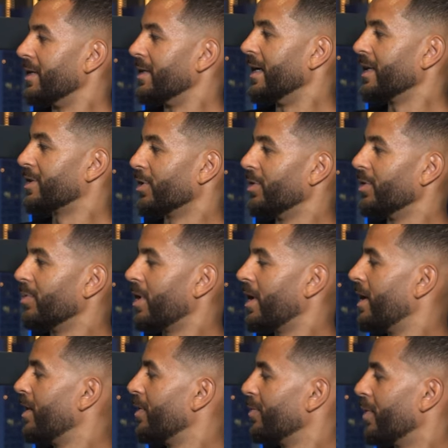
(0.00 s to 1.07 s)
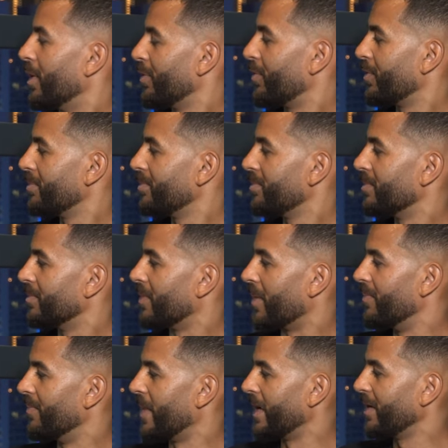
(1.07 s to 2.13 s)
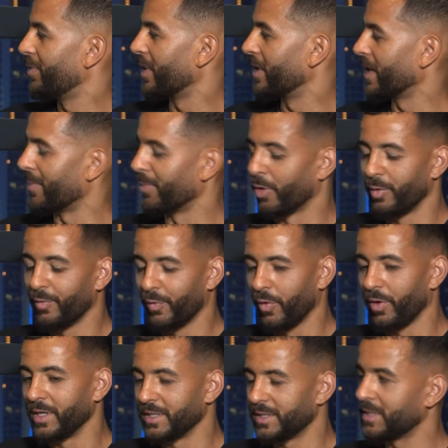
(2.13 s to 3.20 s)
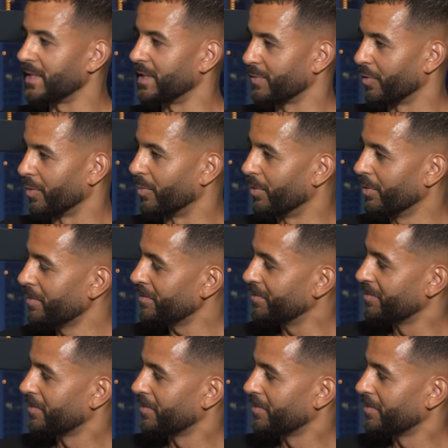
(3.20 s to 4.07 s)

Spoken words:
Yeah, so, well, my main thing that I'm known for is football.